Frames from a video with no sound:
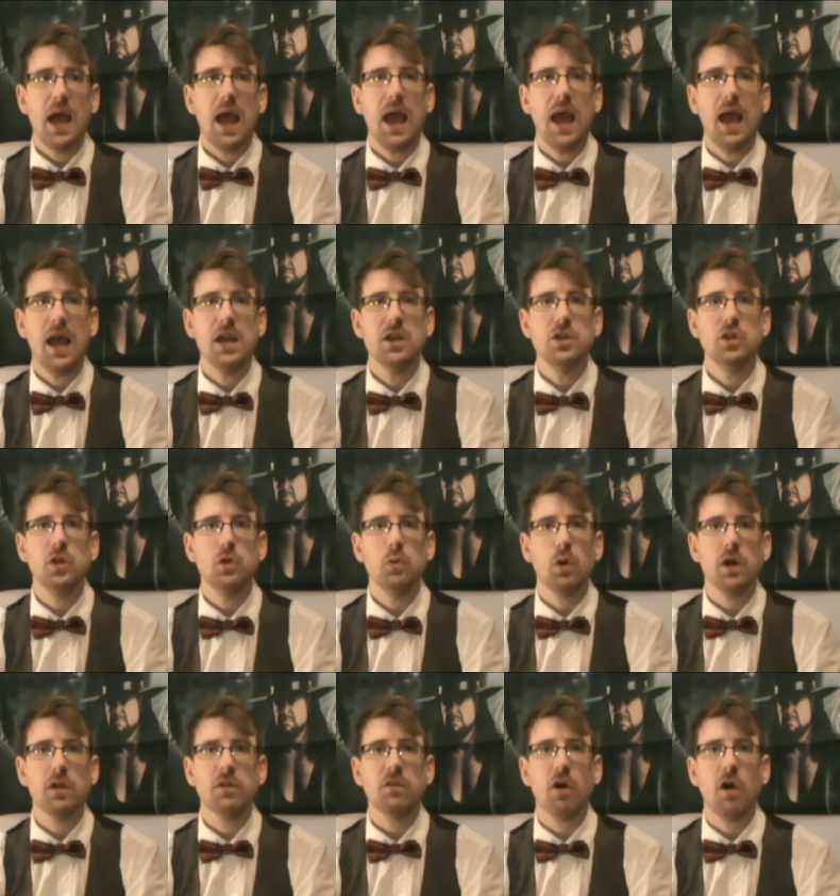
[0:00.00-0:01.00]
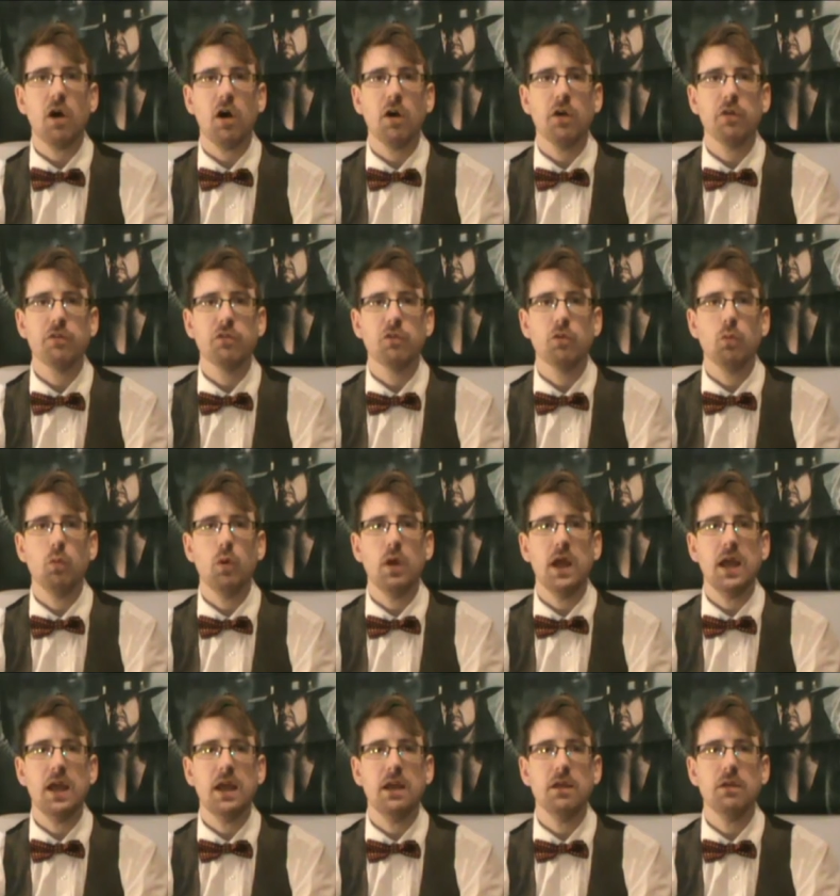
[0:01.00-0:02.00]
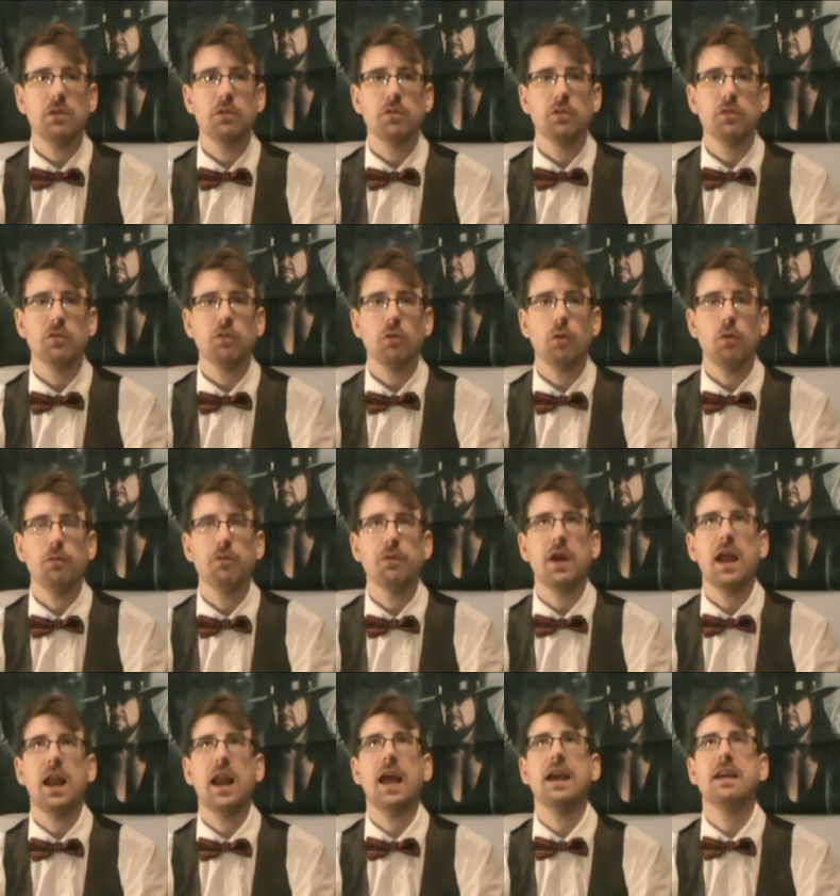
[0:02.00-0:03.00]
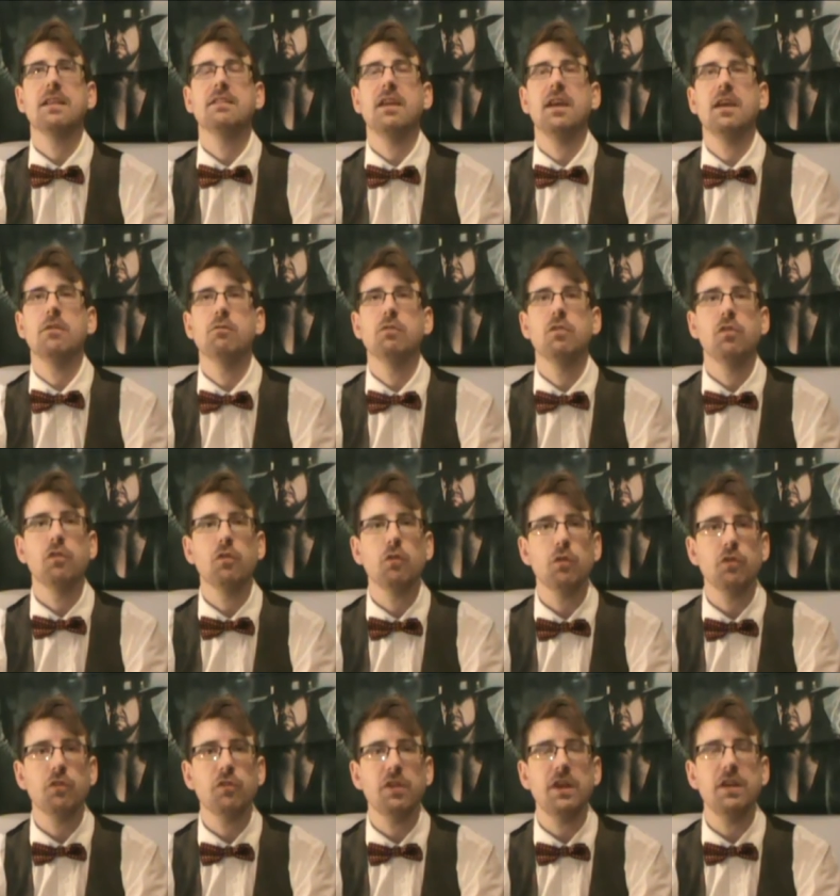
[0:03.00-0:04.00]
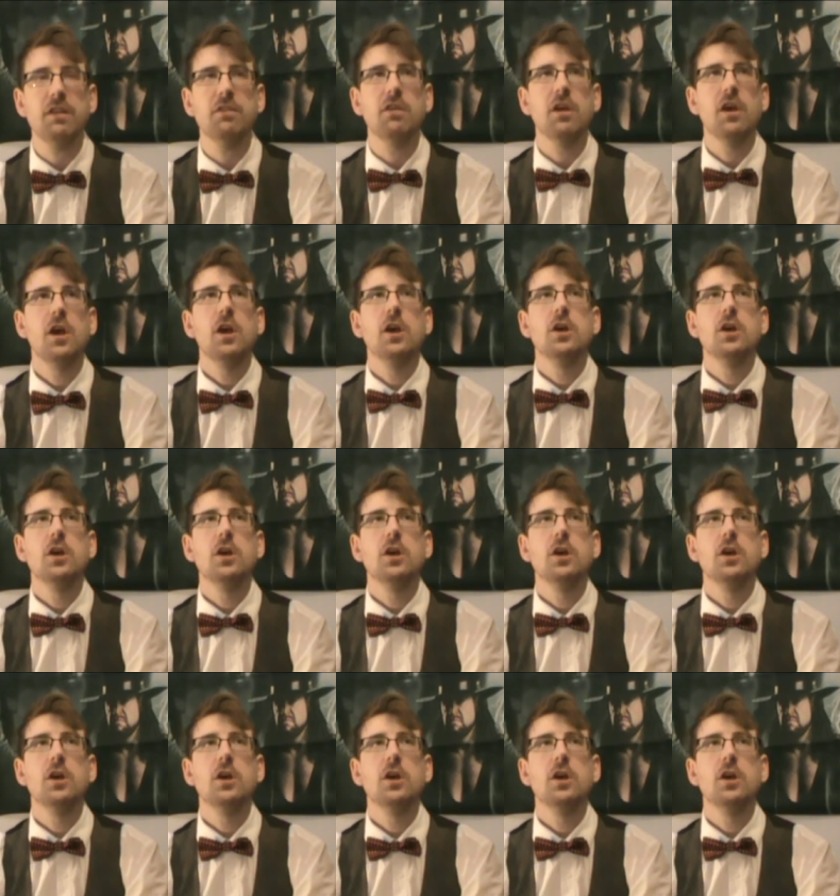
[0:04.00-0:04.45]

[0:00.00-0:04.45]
And you are tasked with sort of collecting resources